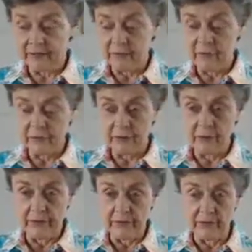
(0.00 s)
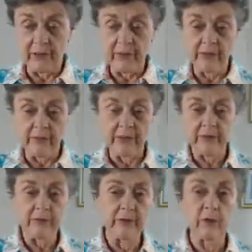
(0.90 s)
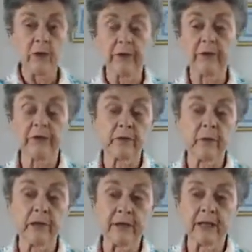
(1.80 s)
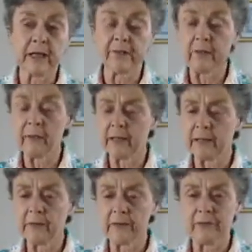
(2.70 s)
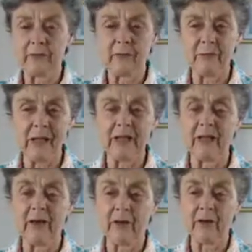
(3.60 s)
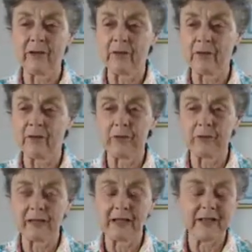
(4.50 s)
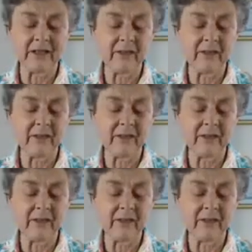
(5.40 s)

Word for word: of course, go into the ground, they get into the water, as well as heavy metals and many other herbicides,